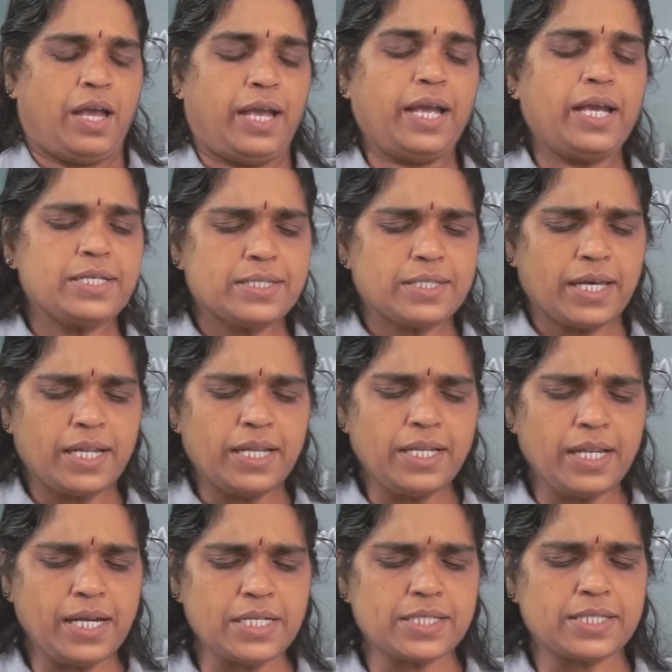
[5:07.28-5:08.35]
A
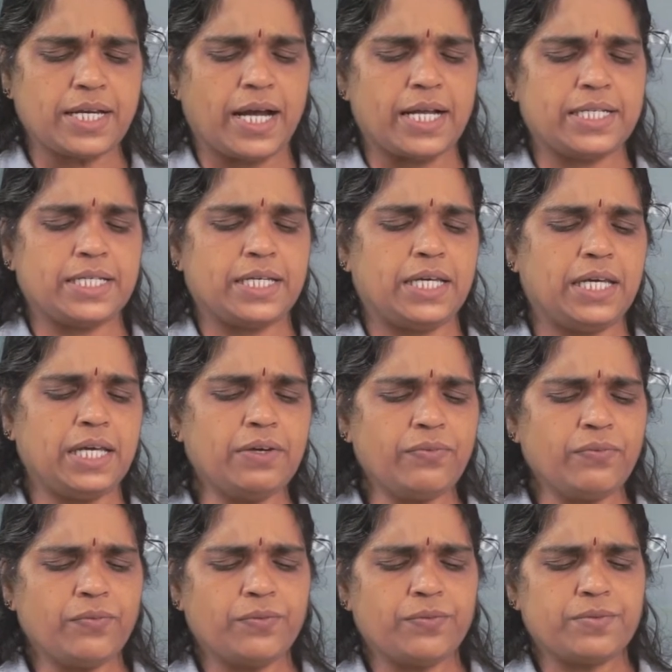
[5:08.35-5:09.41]
sentence that
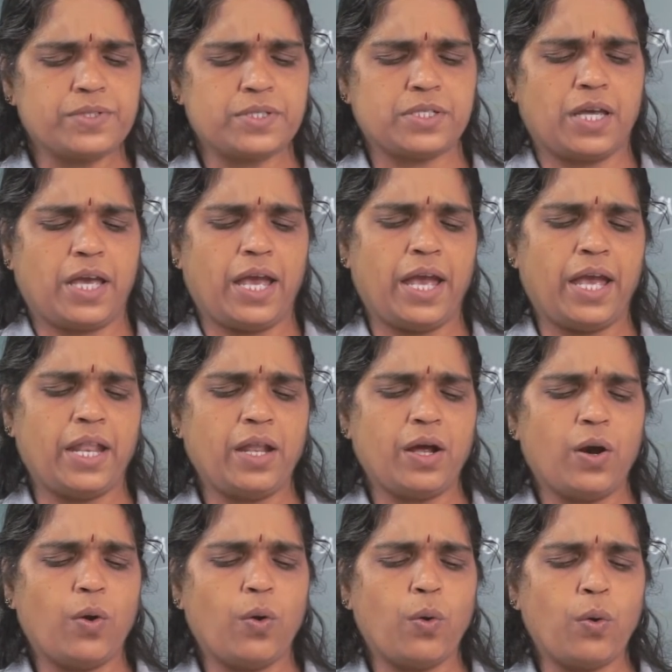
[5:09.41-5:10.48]
gives an
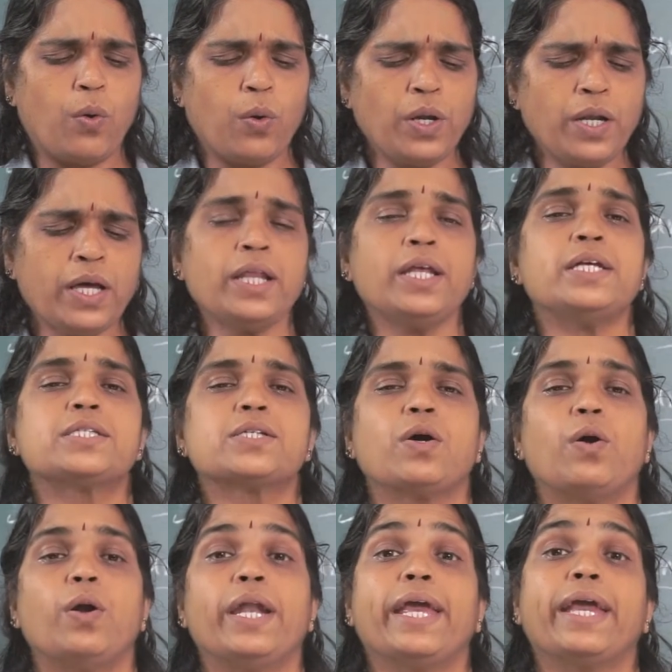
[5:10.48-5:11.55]
order is
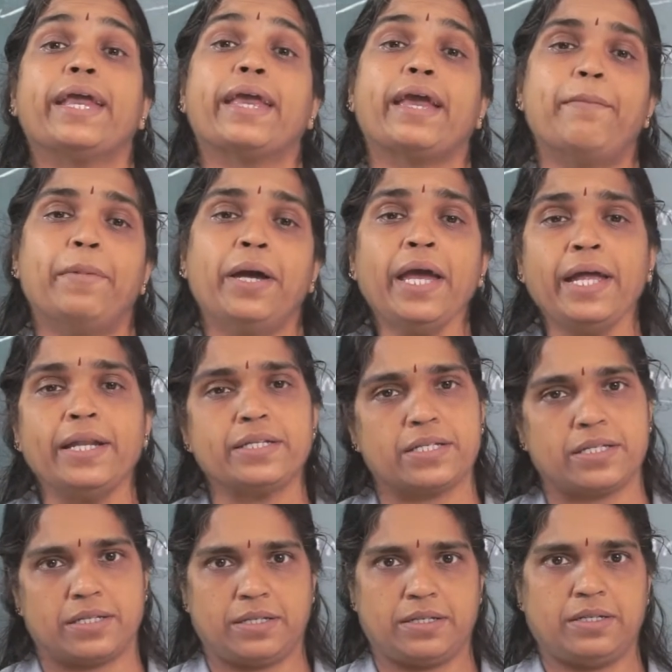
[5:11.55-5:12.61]
called a
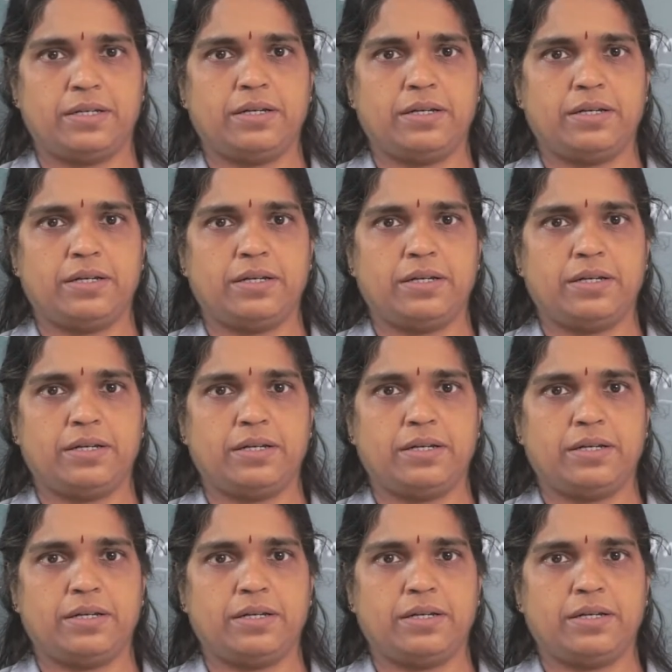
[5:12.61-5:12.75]
command.